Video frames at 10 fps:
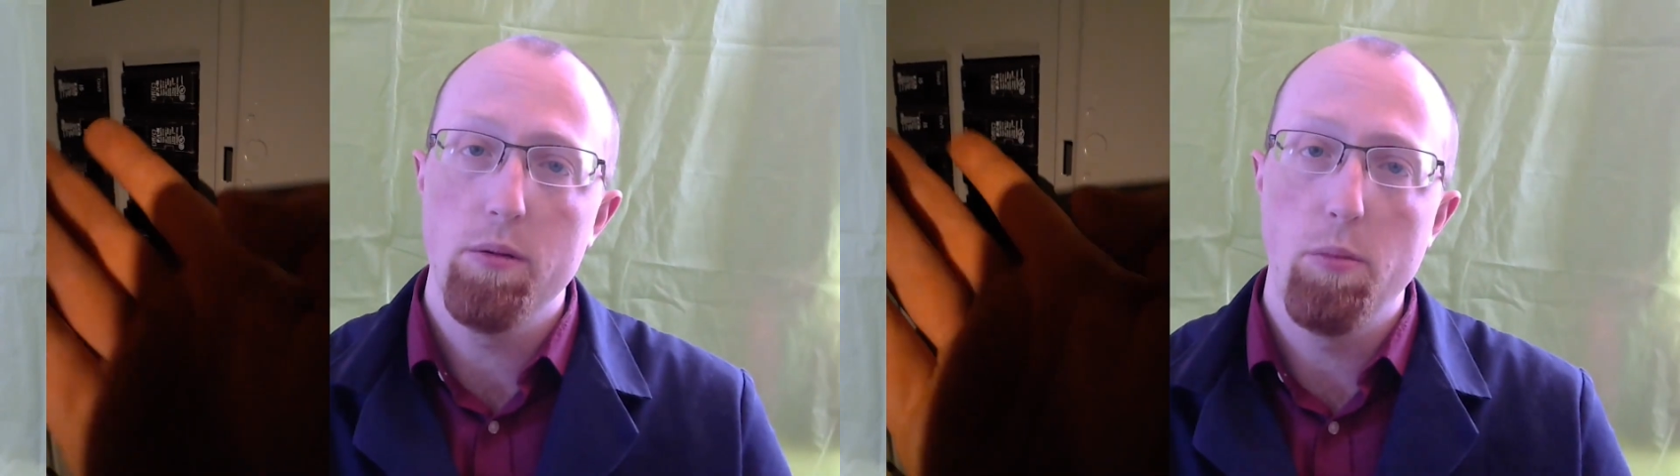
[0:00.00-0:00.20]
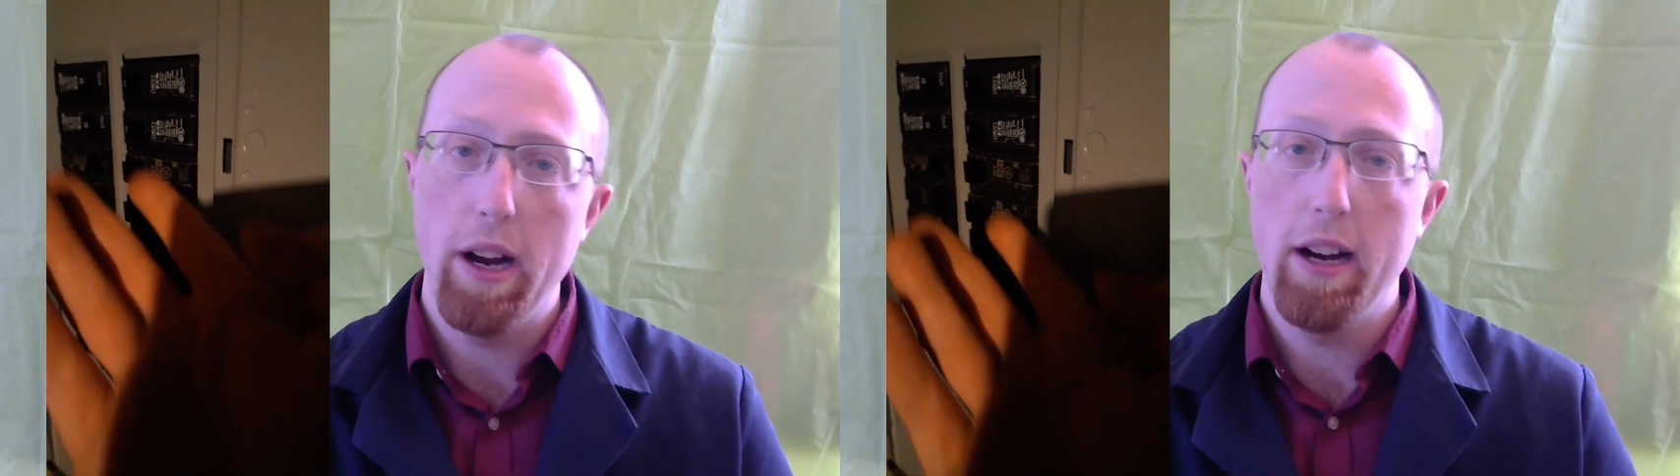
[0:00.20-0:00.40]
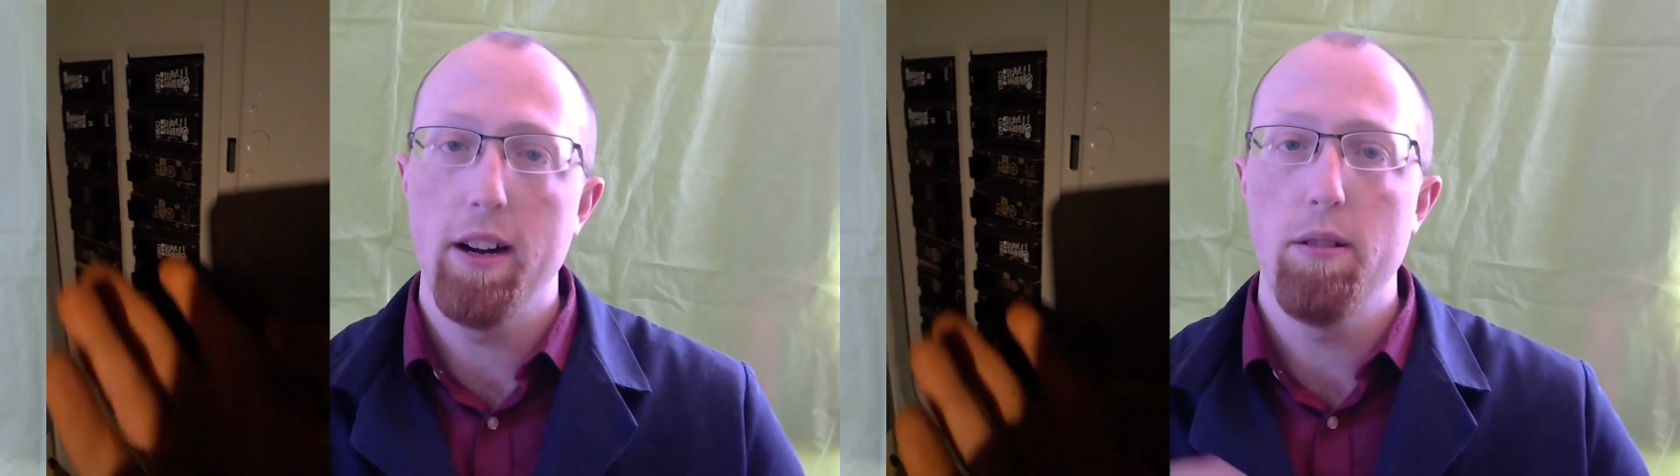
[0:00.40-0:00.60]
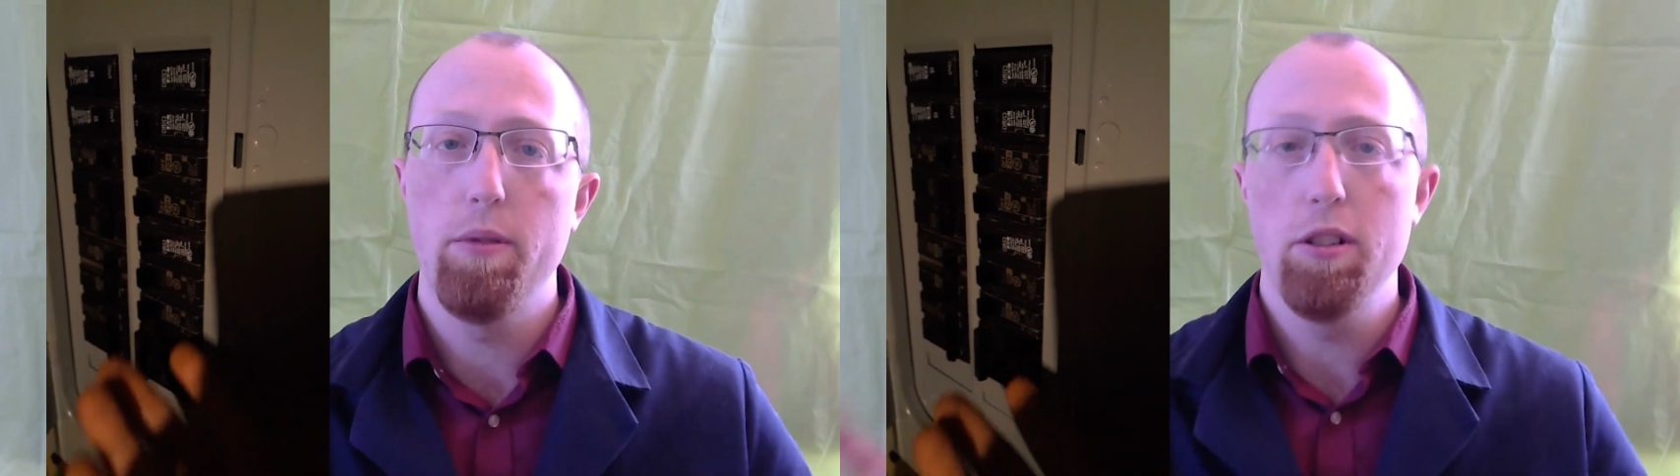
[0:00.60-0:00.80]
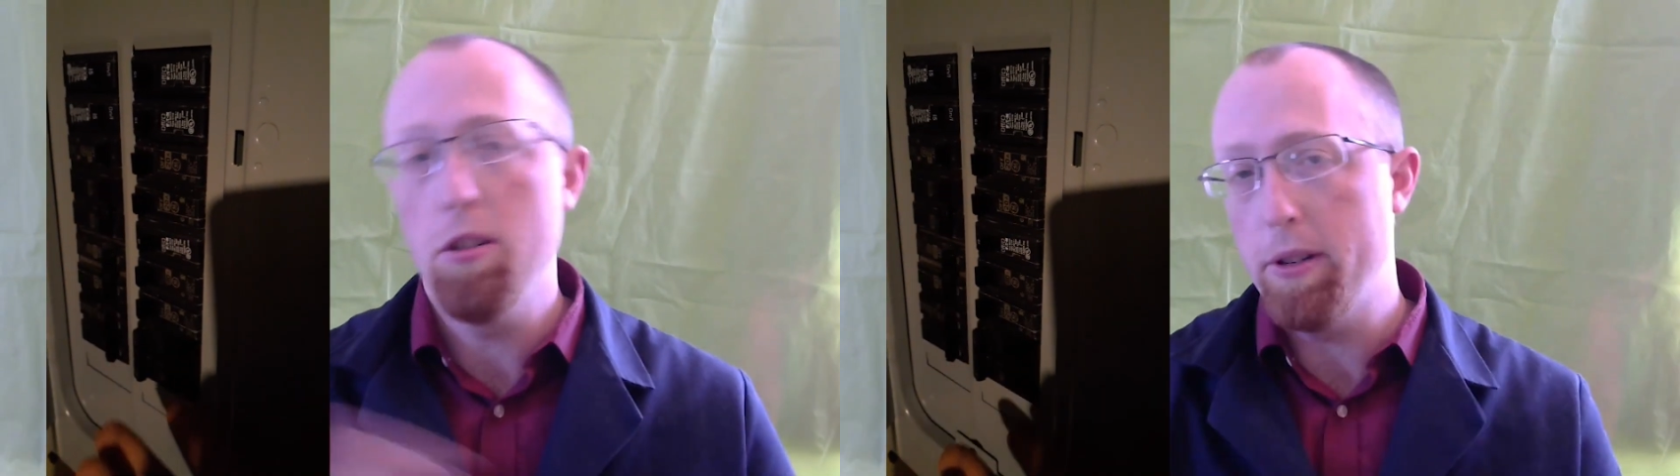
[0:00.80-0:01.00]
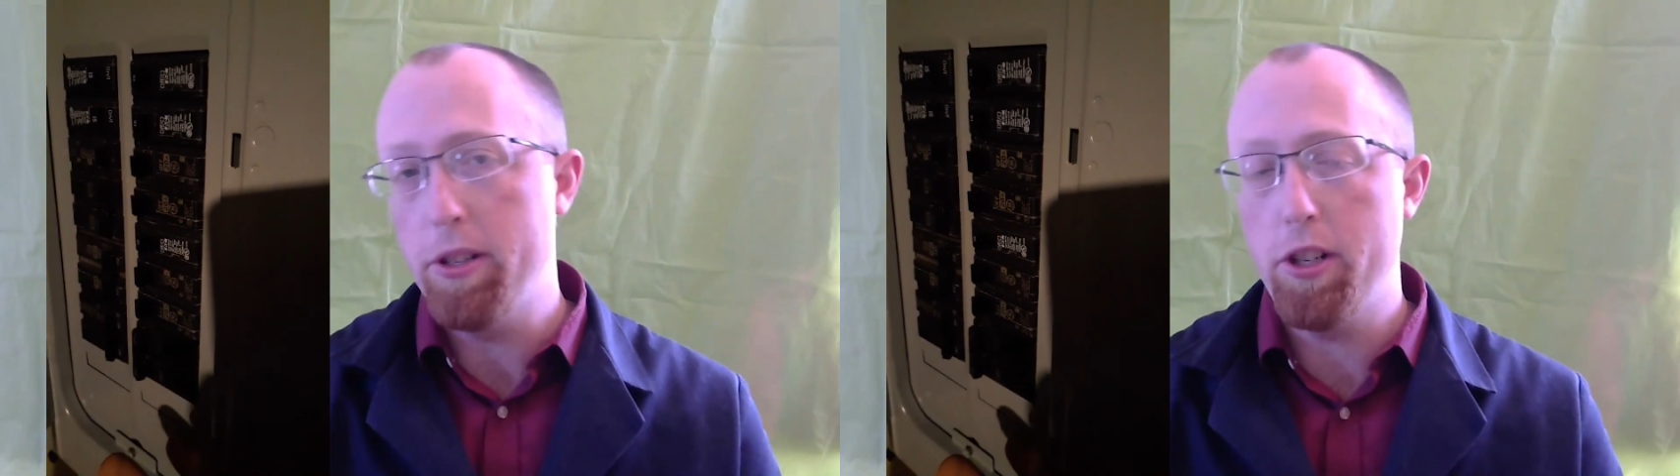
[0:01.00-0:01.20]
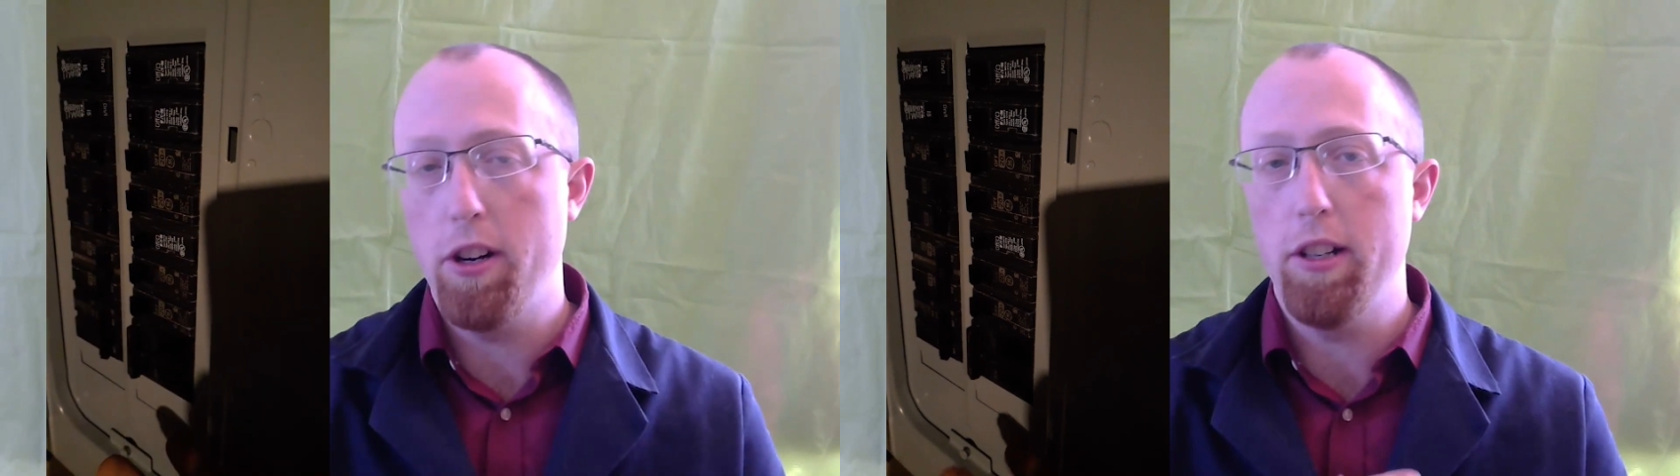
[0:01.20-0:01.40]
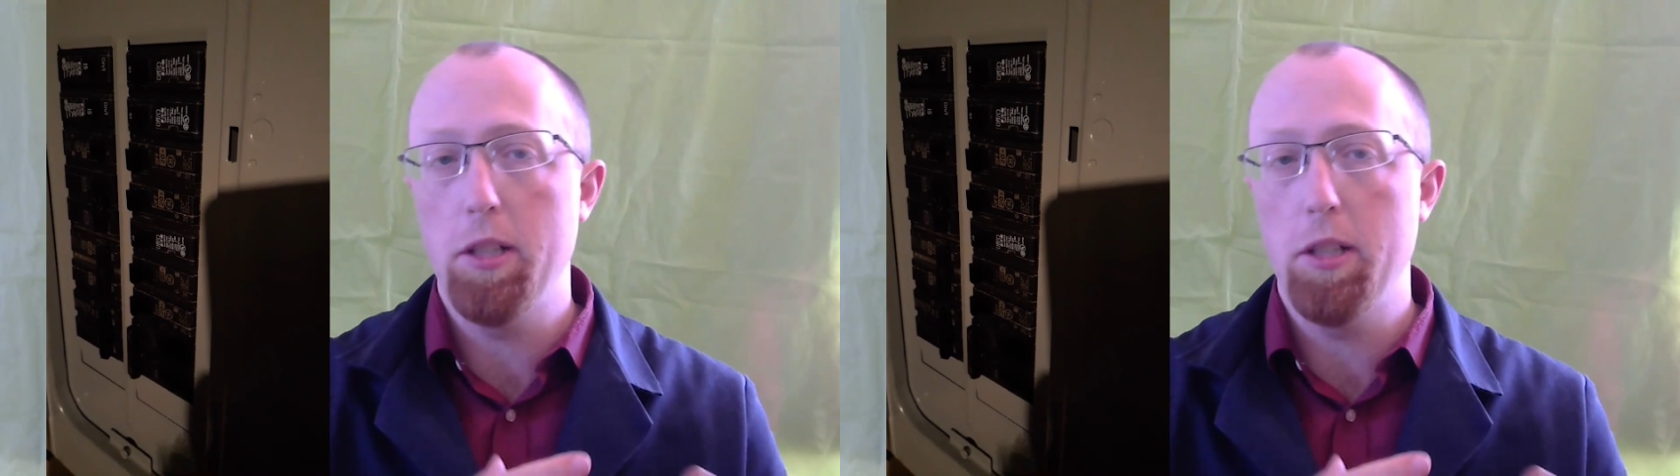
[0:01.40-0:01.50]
where when too much current